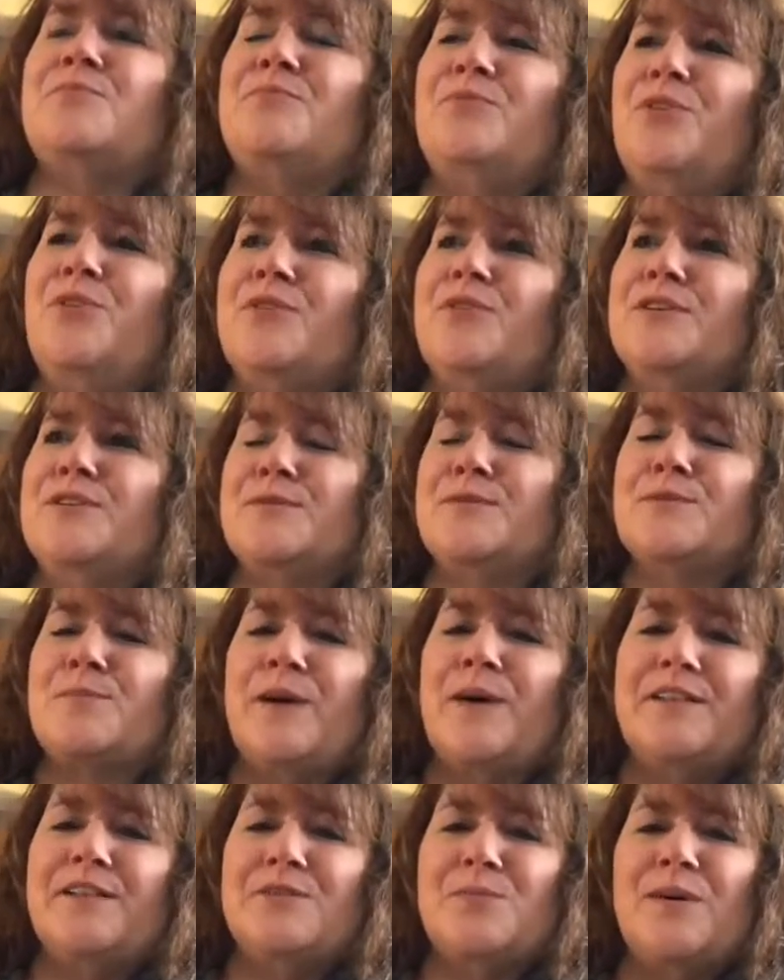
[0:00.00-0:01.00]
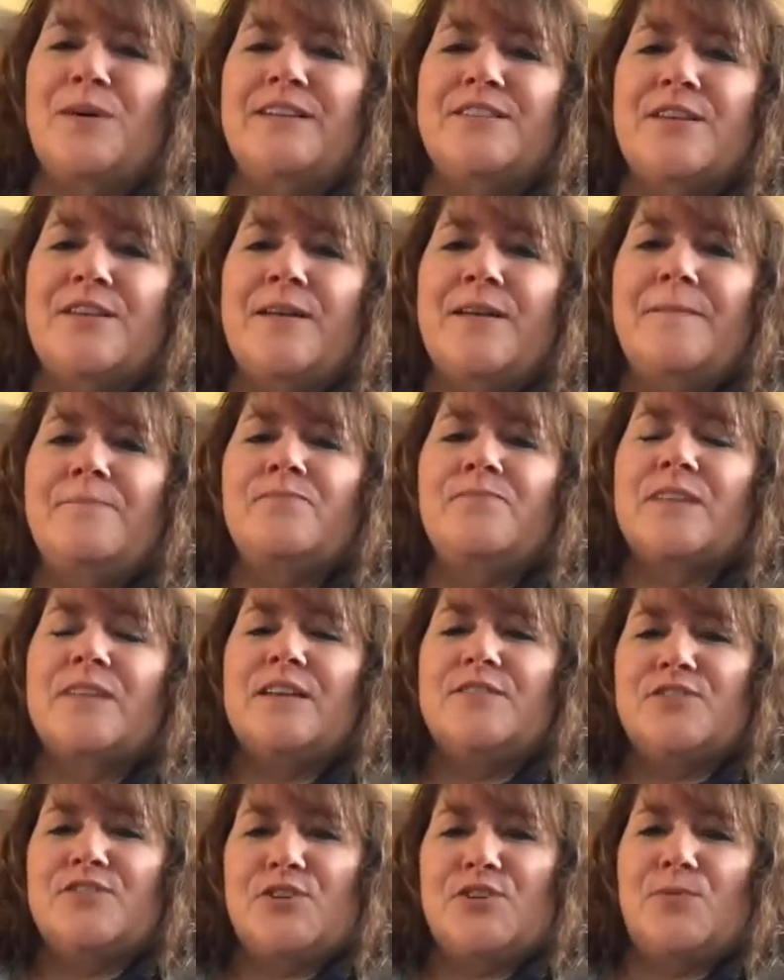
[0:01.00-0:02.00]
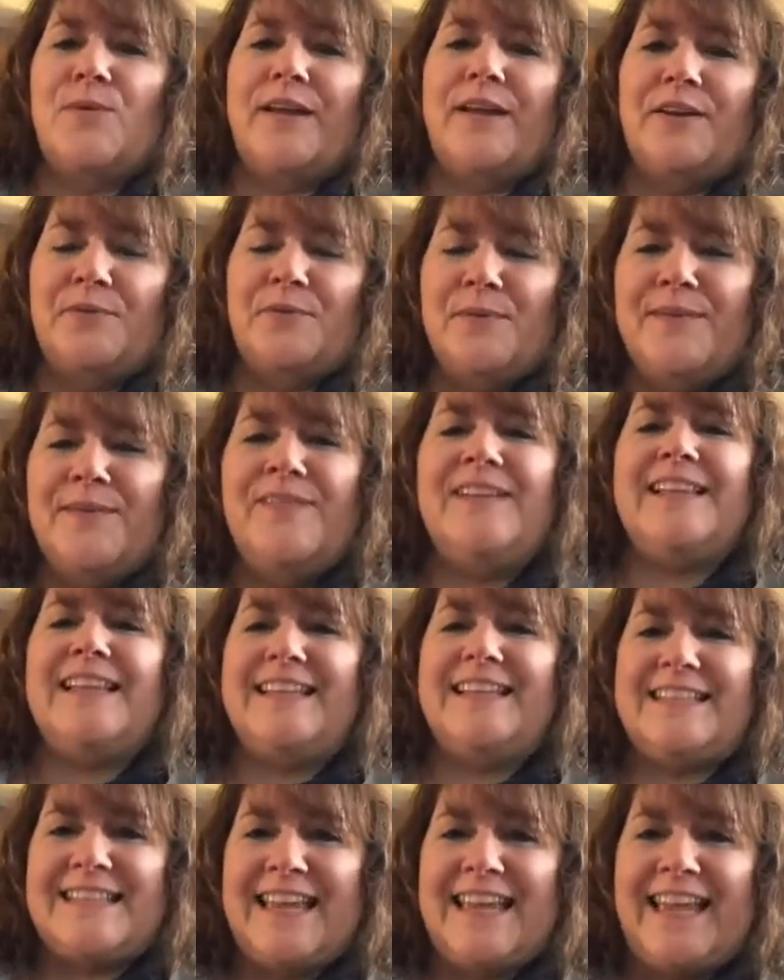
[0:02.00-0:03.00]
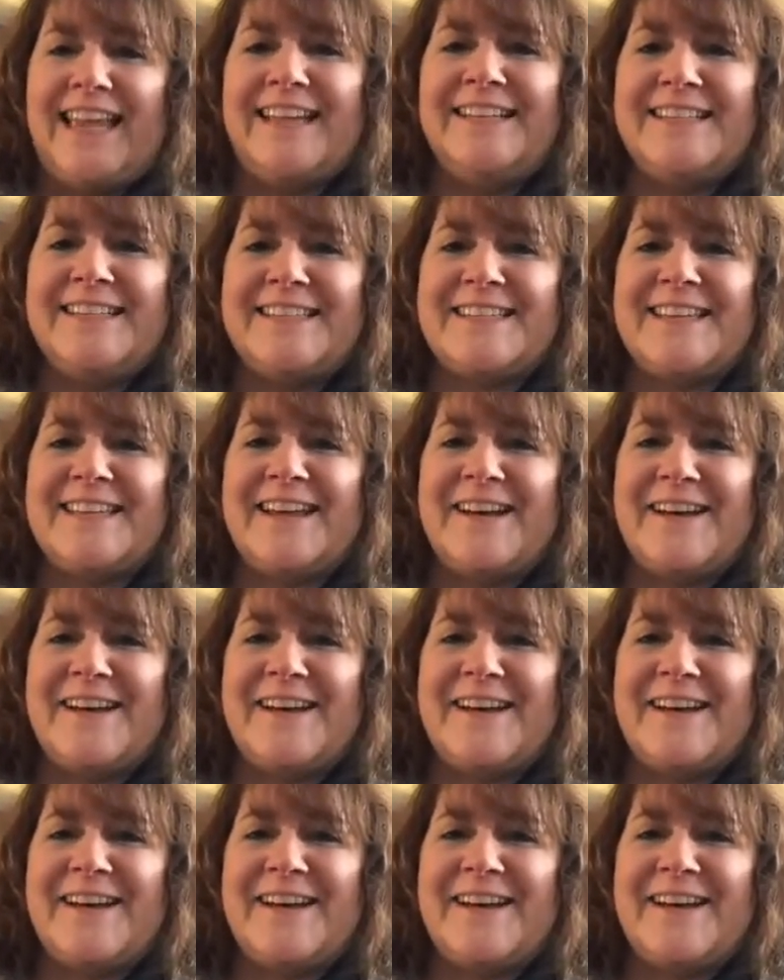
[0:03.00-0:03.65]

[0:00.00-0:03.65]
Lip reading: Laura's response was, so when are we releasing it?